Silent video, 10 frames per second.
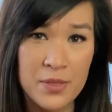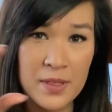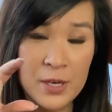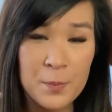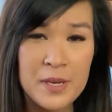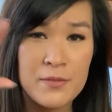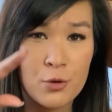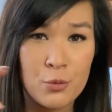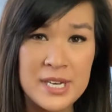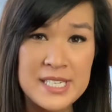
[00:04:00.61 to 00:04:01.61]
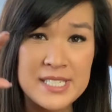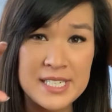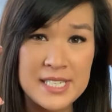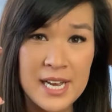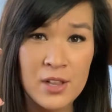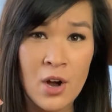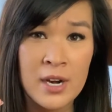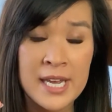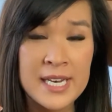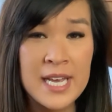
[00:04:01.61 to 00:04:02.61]
with a little bit of green detail
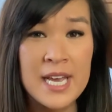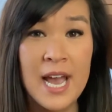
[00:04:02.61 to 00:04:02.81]
on it.